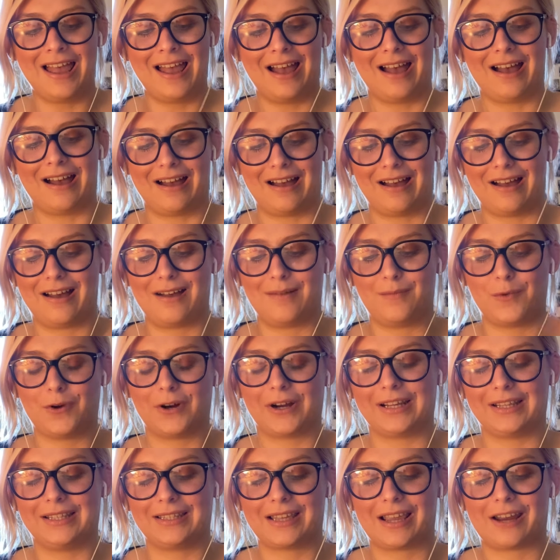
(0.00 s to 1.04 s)

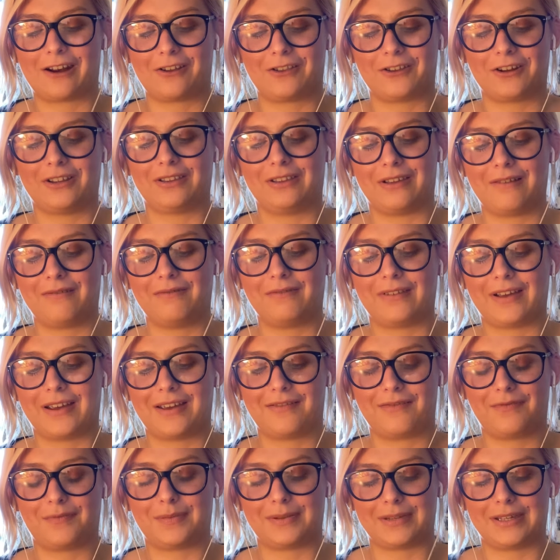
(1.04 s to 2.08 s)
More insight on their love
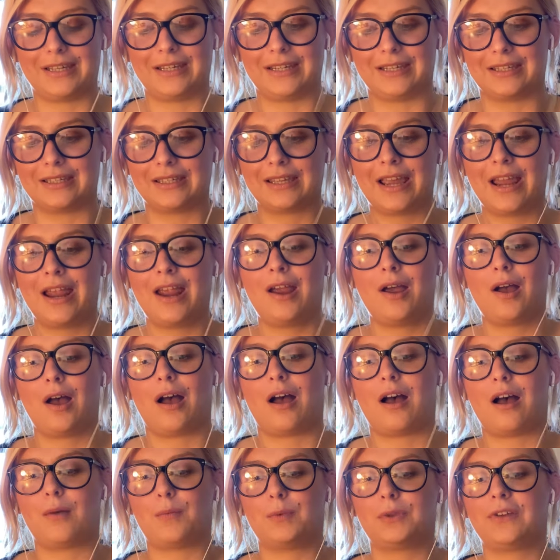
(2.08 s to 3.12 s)
life, please.
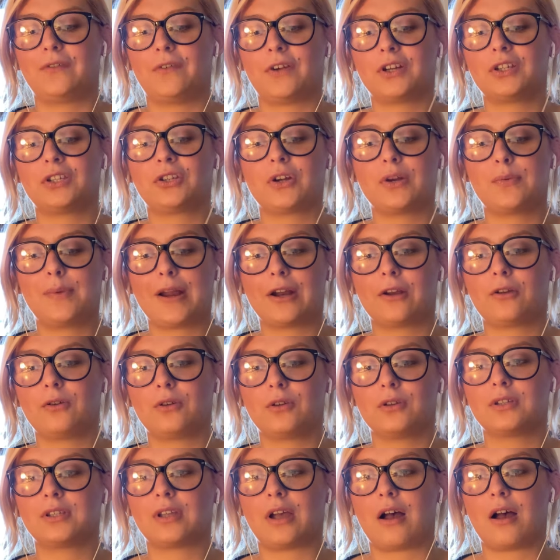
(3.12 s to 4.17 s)
With the verse 3 of
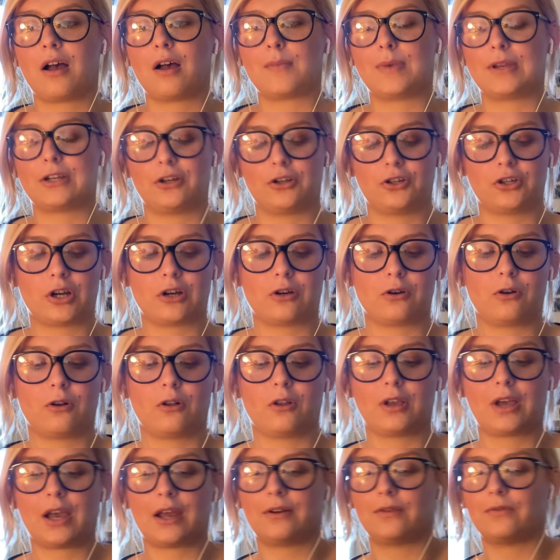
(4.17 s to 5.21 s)
Pentacles, in your
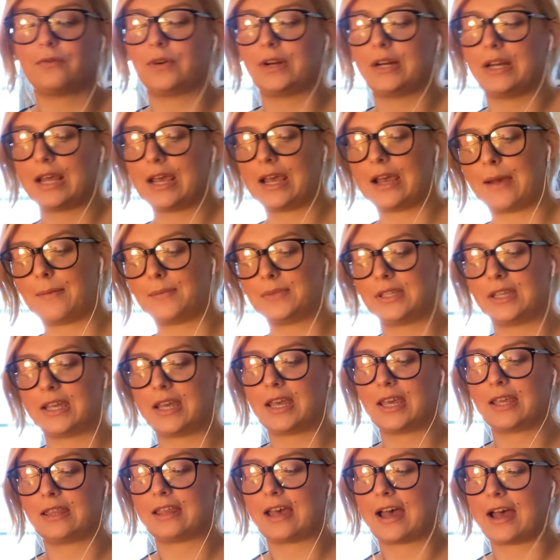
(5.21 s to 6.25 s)
general kind of reading, I'm
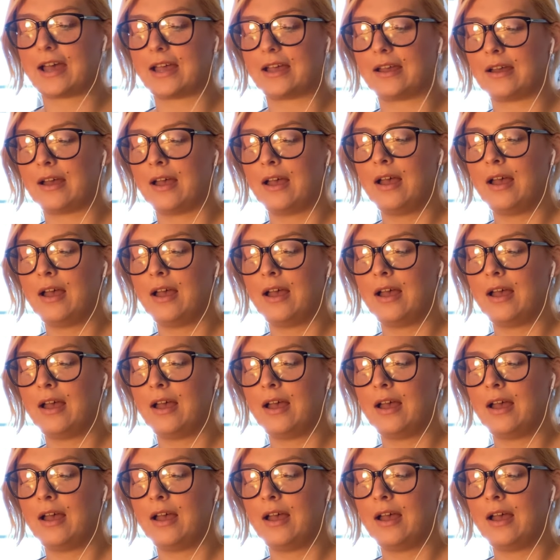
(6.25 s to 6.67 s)
saying that,